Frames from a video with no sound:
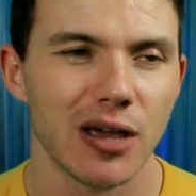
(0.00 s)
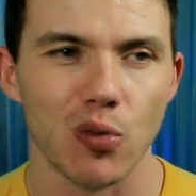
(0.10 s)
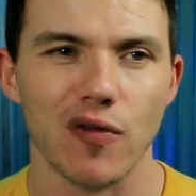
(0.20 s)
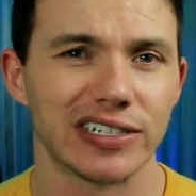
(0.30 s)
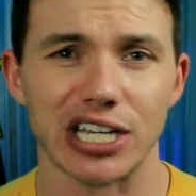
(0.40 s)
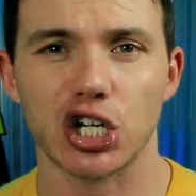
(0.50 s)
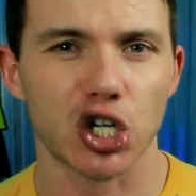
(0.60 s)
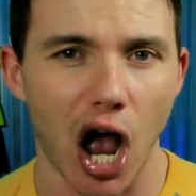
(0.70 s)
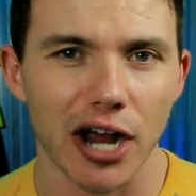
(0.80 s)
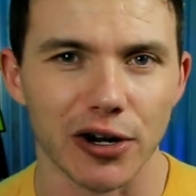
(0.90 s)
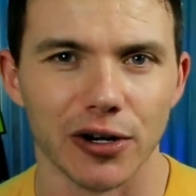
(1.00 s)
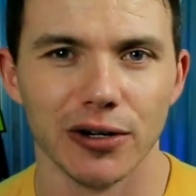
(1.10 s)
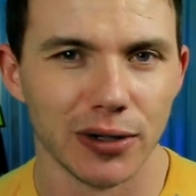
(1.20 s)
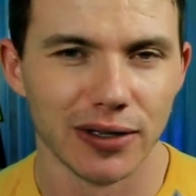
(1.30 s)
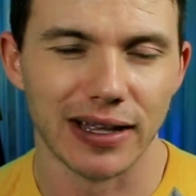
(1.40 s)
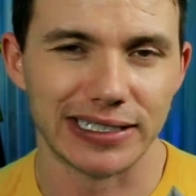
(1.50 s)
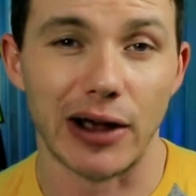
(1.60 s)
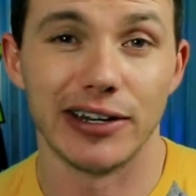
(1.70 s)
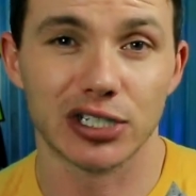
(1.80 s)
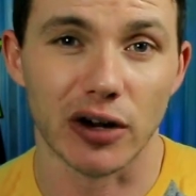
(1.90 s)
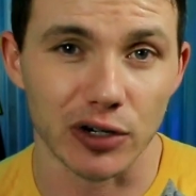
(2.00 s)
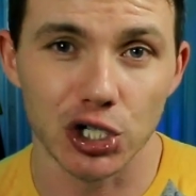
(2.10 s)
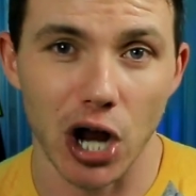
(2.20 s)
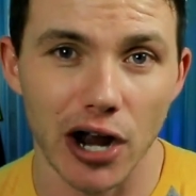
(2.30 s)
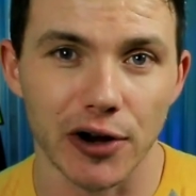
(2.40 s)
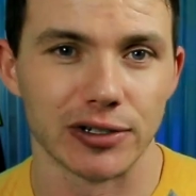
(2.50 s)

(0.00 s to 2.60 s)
movies like Shocker, that's how I discovered Shocker.